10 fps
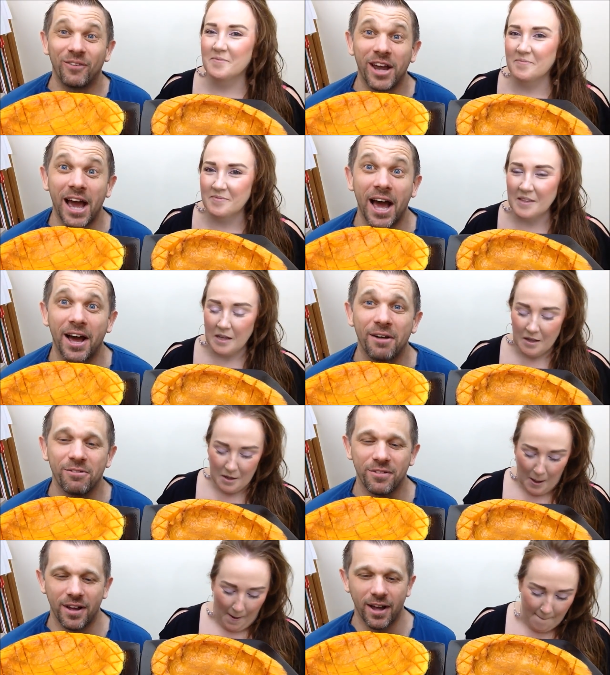Speaker 1: we
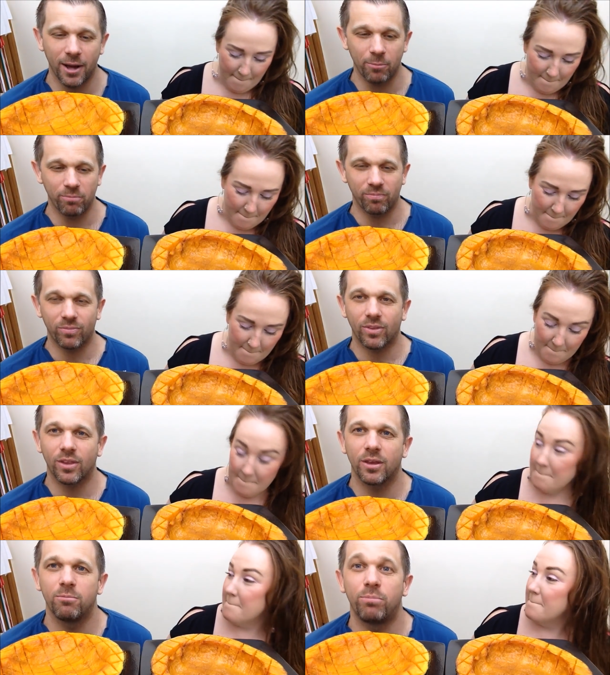have
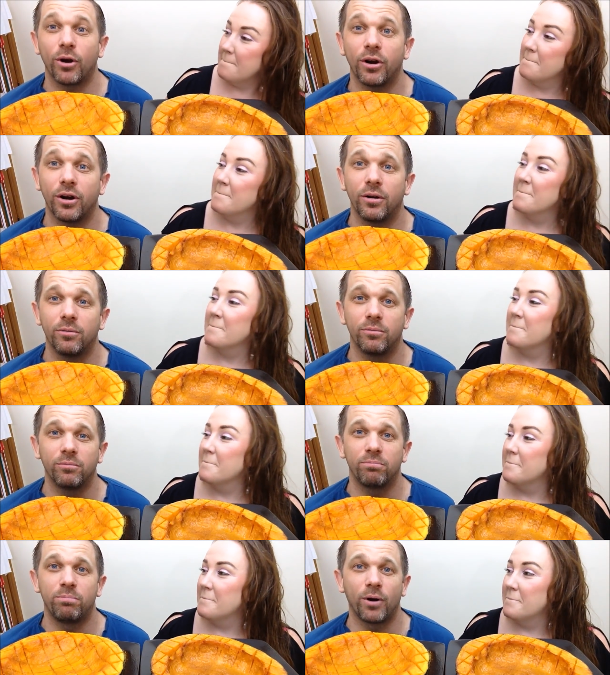
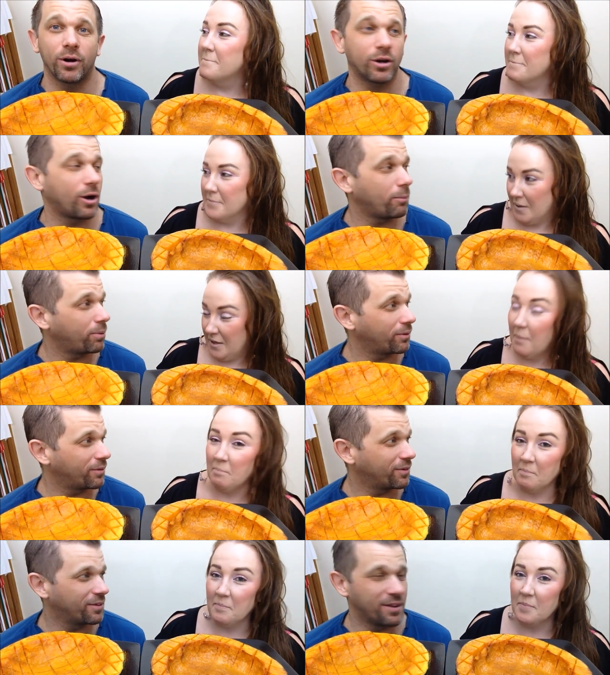buttercup.
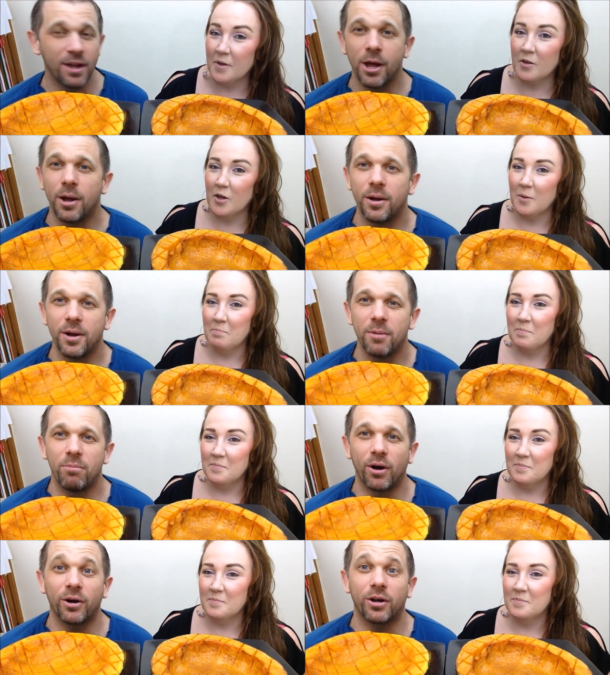Yep,
Speaker 2: buttercup.
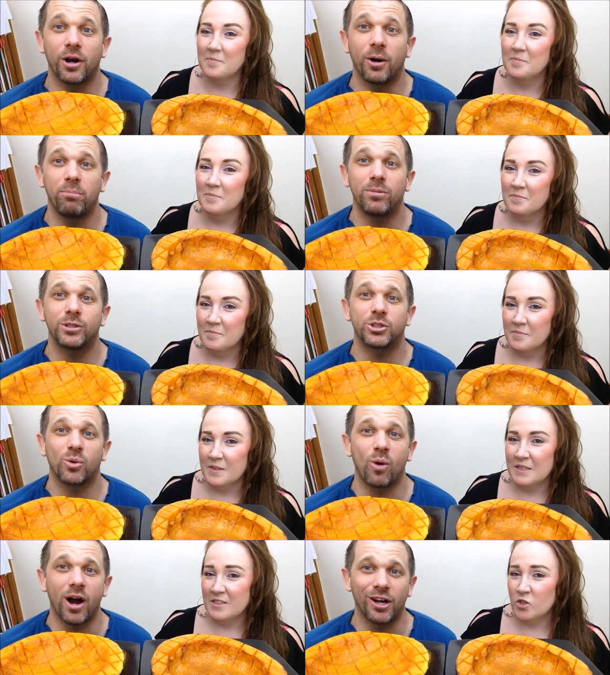
Speaker 1: Buttercup
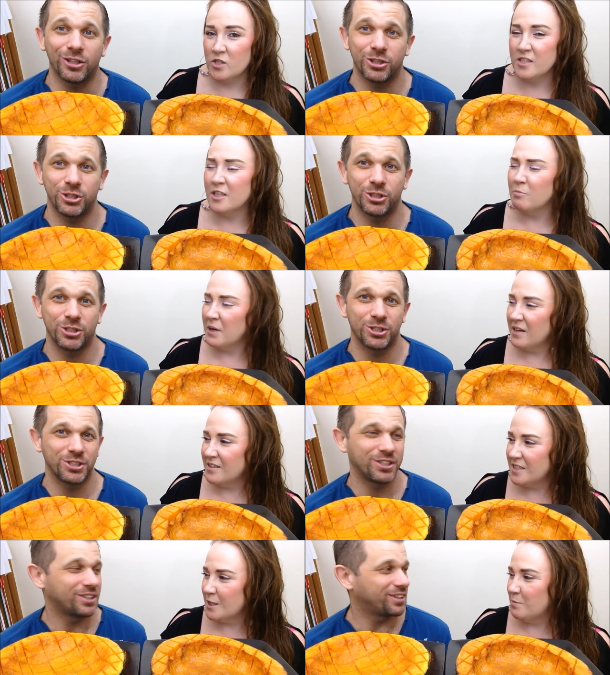squash.
Speaker 2: Just like my
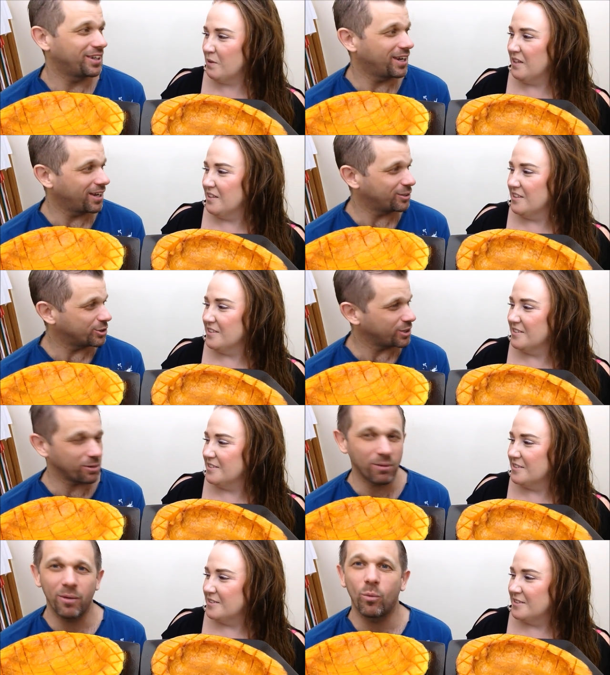husband.
Speaker 1: Yeah, just
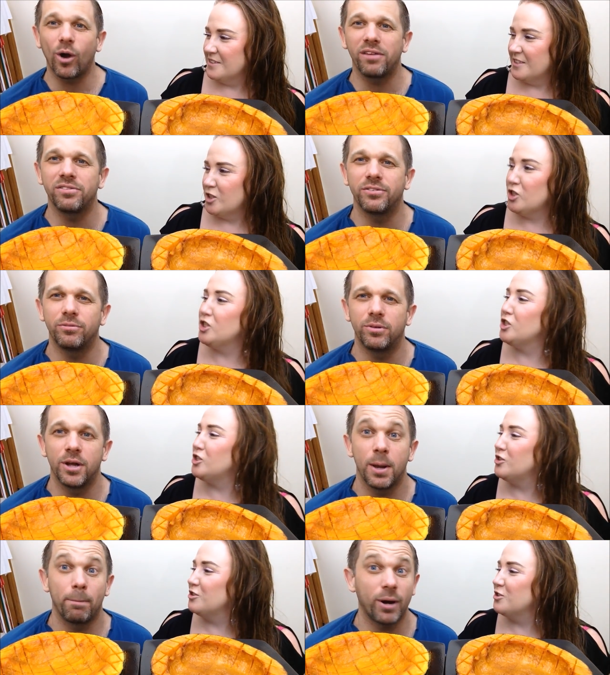like my wife.
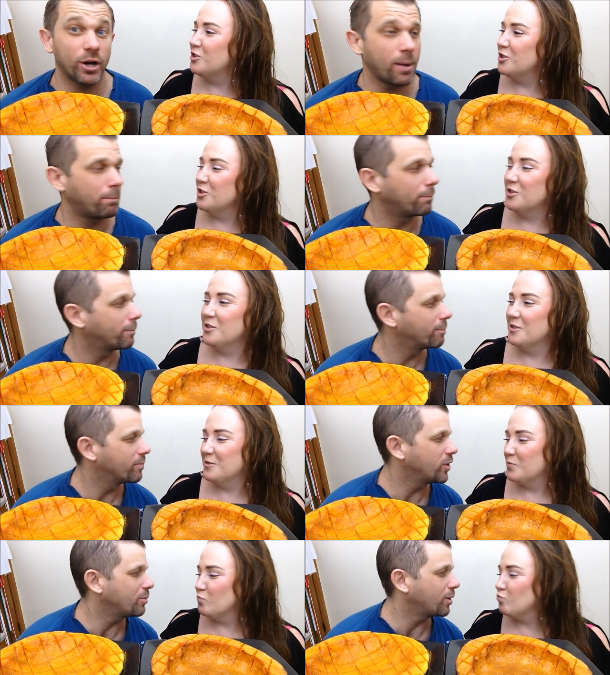Ugh. Buttercup.
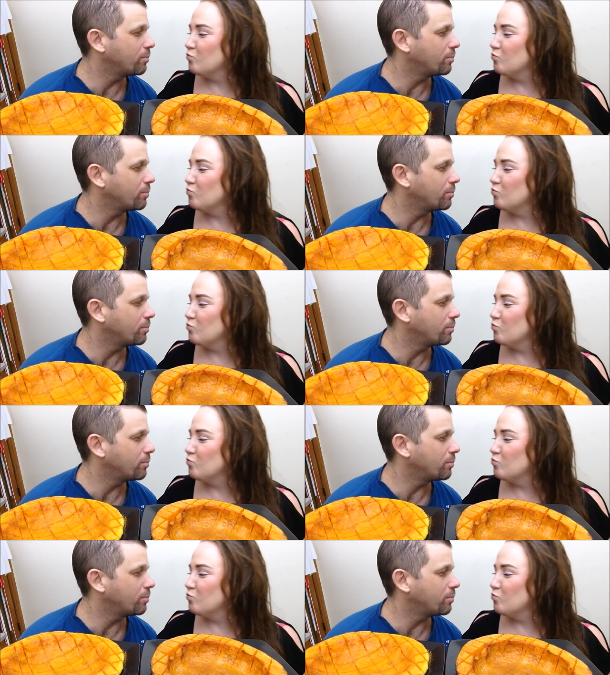You're